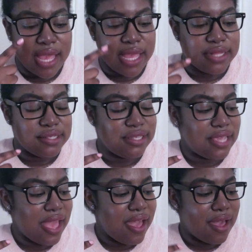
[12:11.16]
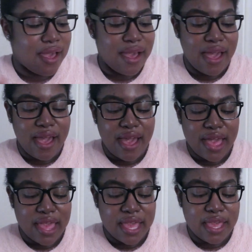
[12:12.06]
And yeah,
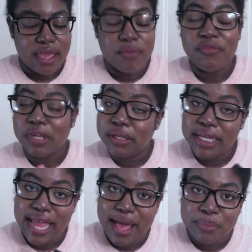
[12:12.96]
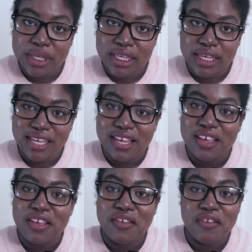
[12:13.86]
I am very happy,
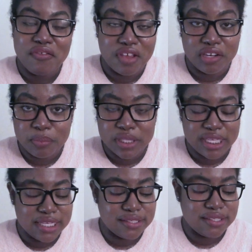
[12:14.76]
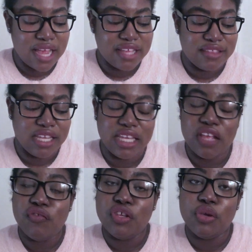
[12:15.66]
very pleased. I think
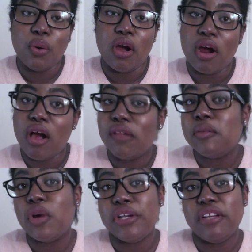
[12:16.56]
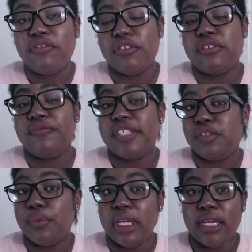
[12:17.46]
if you are on the market for the
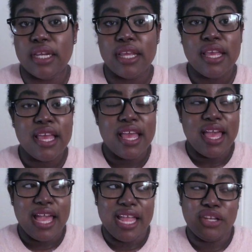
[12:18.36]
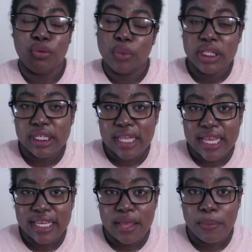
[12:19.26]
Victorine and you really
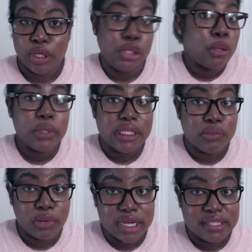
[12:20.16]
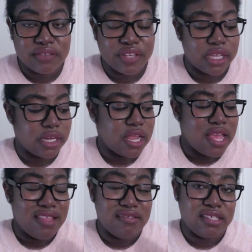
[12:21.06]
like it, but you don't like the price of it,
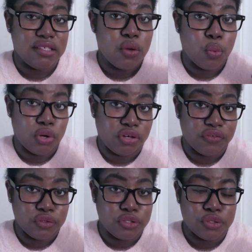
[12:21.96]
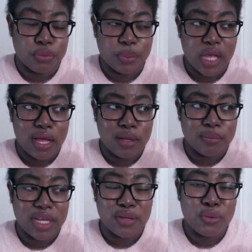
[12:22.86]
this is a wonderful dupe.
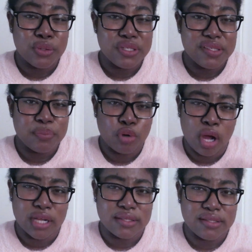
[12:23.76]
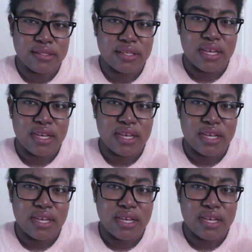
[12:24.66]
Michael Kors products,